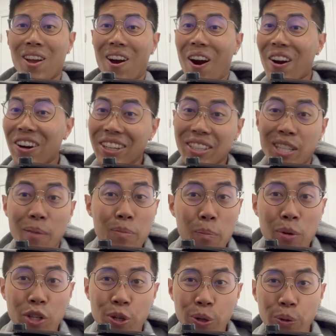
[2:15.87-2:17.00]
All right, tip
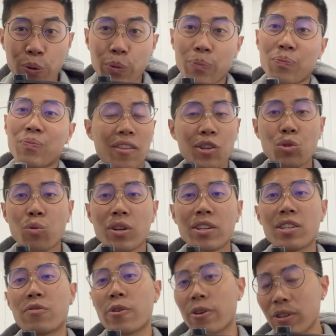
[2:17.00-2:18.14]
number two. This one
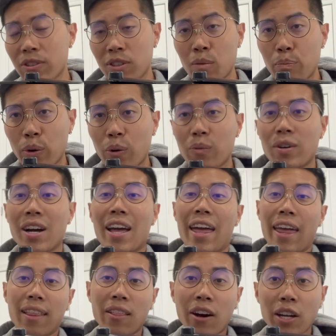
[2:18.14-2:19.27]
is very simple.
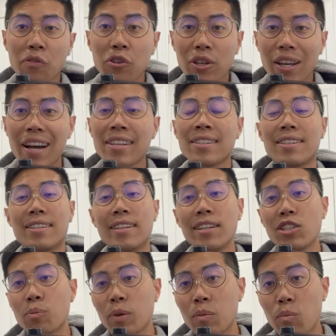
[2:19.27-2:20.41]
A lot of you guys need
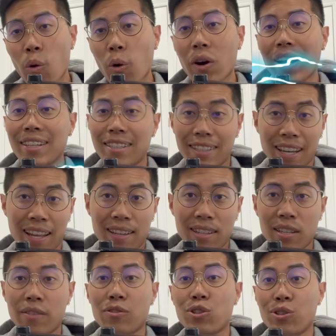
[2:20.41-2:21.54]
to be more
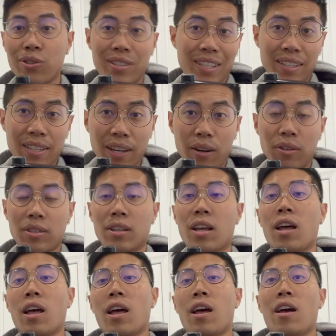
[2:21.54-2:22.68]
attentive to details.
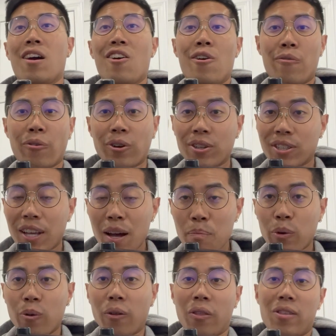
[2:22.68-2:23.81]
For
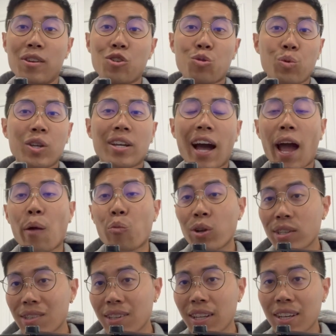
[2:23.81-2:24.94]
example, this week I
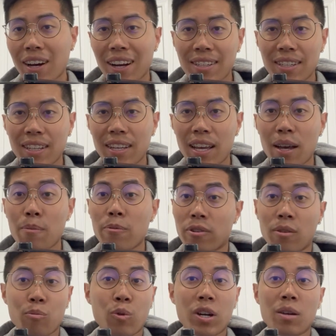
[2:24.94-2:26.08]
recently got a DM
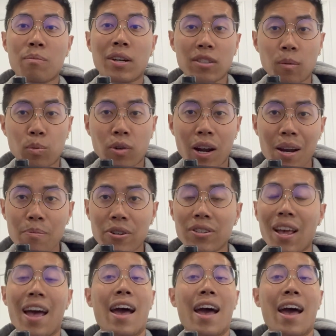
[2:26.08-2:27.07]
from one of my subscribers